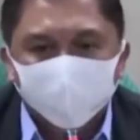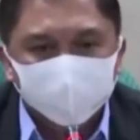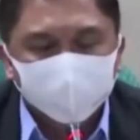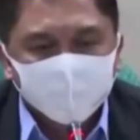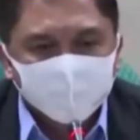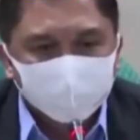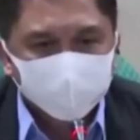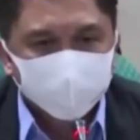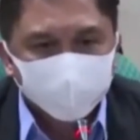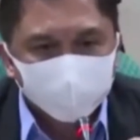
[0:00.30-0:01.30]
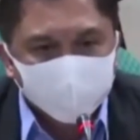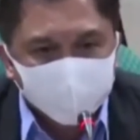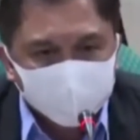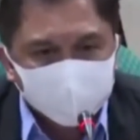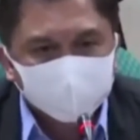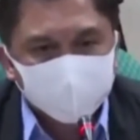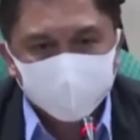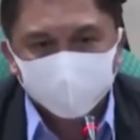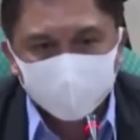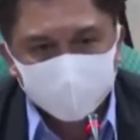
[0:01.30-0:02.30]
the award because
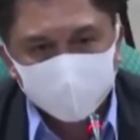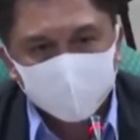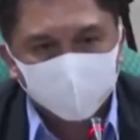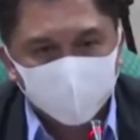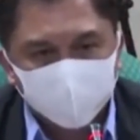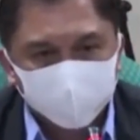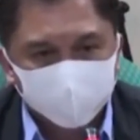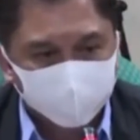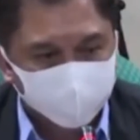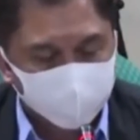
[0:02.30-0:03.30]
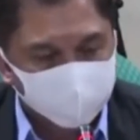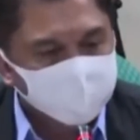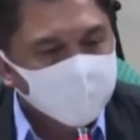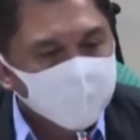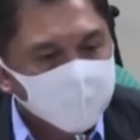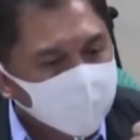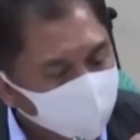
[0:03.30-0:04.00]
kumikita pa si original award, Your Honor.